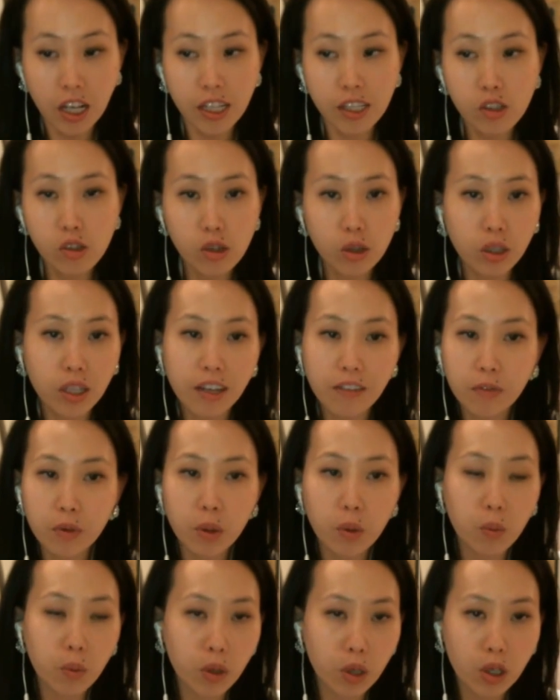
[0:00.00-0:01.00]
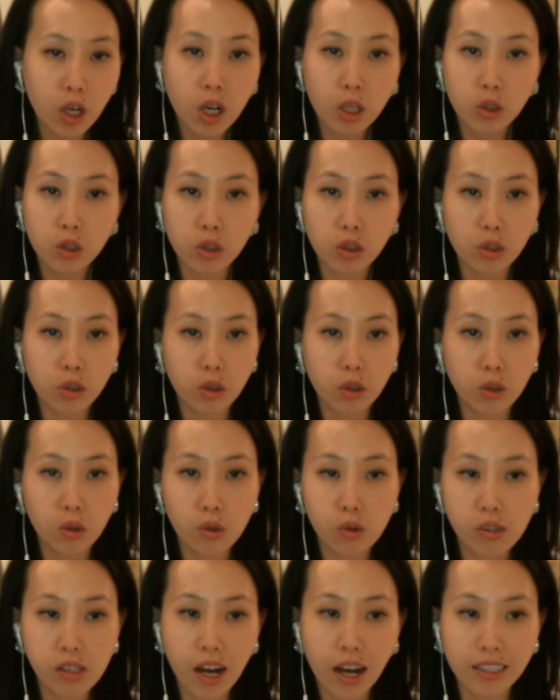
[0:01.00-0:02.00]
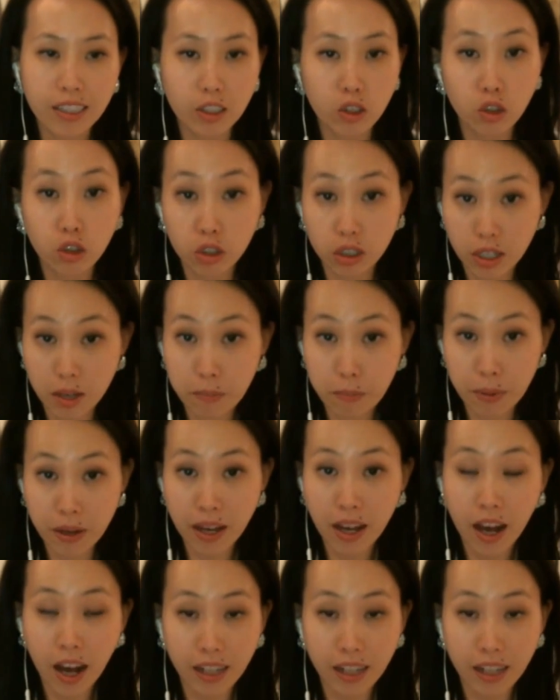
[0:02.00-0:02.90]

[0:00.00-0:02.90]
And so if we were to use uh, the chip